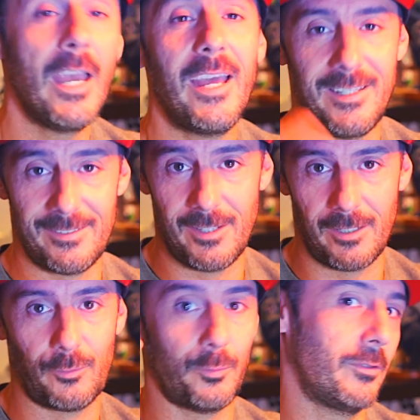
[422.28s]
And his
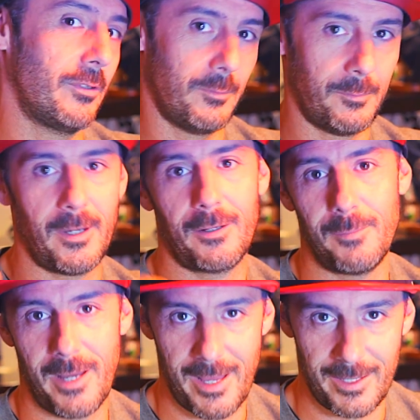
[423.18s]
nuts was in the back
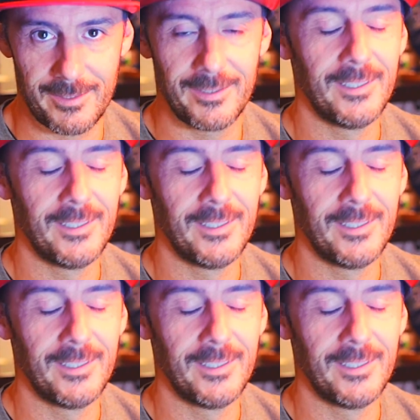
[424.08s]
of my head.